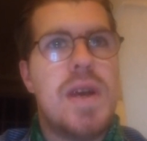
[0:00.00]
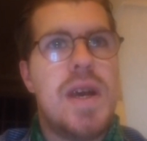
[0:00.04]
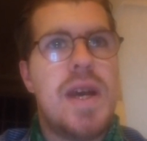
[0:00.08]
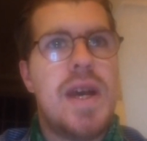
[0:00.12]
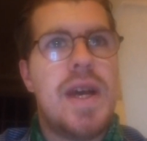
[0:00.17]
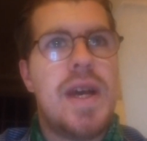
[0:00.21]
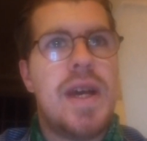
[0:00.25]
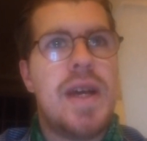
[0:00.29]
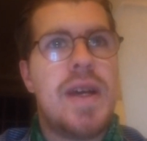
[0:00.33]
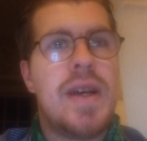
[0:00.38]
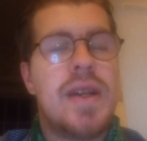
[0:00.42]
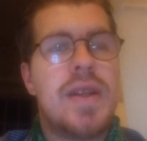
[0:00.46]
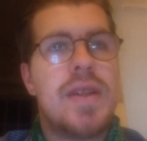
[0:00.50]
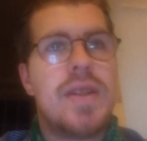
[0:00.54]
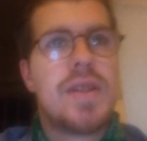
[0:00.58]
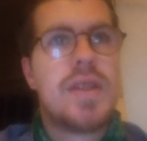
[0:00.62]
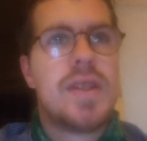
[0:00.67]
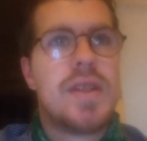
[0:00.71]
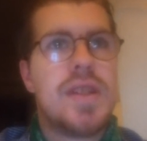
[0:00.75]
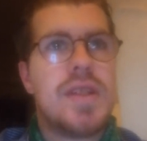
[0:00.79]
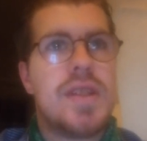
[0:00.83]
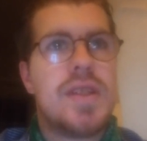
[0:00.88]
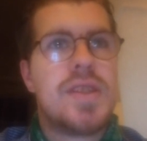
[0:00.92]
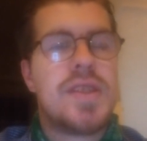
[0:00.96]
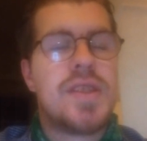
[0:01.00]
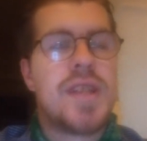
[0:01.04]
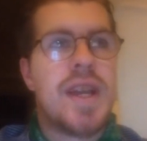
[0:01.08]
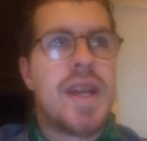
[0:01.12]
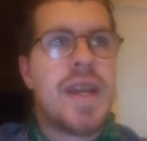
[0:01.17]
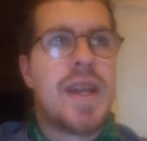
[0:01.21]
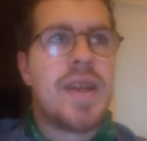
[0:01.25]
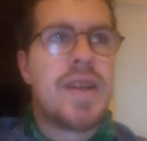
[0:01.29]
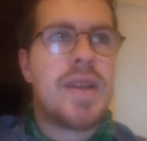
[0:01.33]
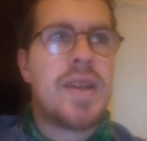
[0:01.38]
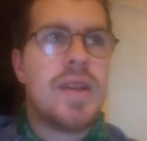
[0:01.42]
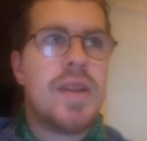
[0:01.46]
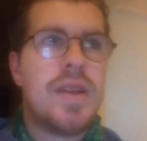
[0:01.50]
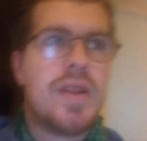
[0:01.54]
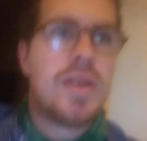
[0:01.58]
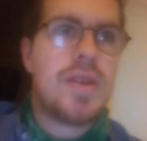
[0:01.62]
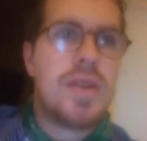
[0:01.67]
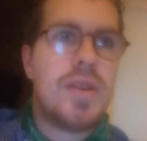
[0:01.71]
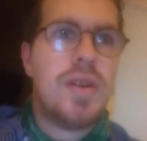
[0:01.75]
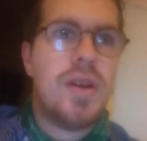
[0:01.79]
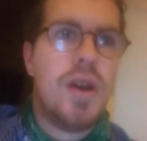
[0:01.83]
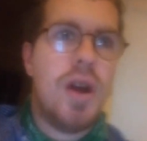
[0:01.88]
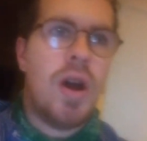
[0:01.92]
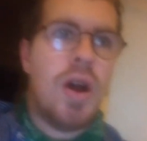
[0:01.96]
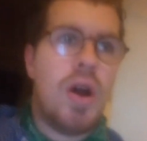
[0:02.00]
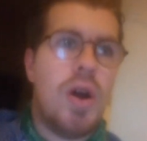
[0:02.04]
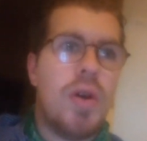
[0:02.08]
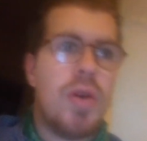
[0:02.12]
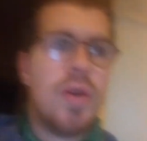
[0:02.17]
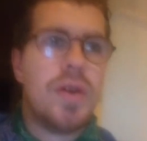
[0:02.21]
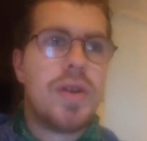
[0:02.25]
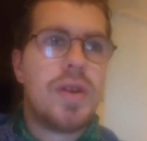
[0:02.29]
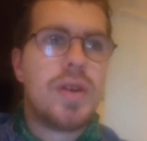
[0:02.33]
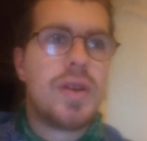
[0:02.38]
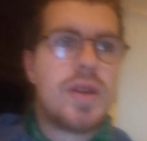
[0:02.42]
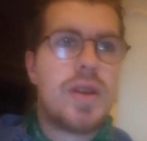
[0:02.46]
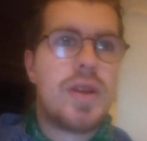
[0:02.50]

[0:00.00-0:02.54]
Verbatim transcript: uh, saying, oh,